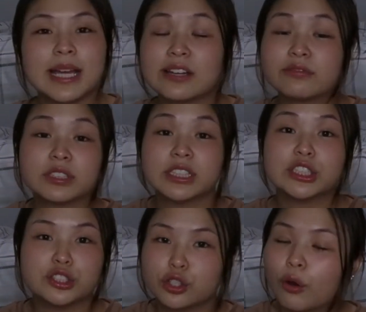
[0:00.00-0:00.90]
I really
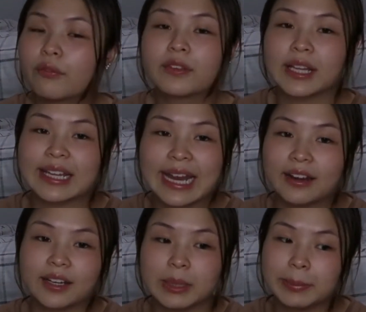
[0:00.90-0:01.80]
don't feel like
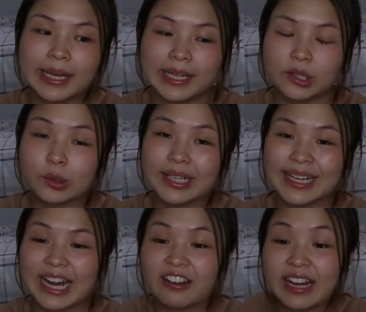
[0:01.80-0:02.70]
carrying a bag or like
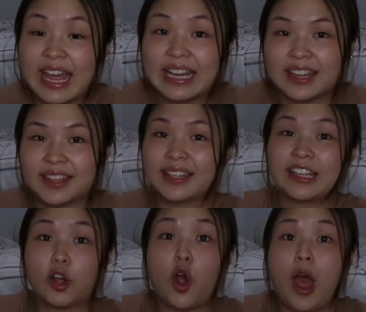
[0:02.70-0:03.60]
carrying anything
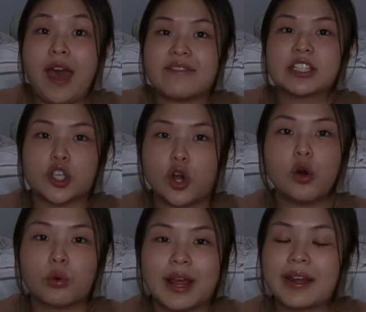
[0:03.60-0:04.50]
like having to
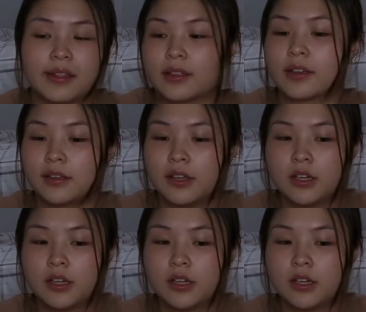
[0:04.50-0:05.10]
hold anything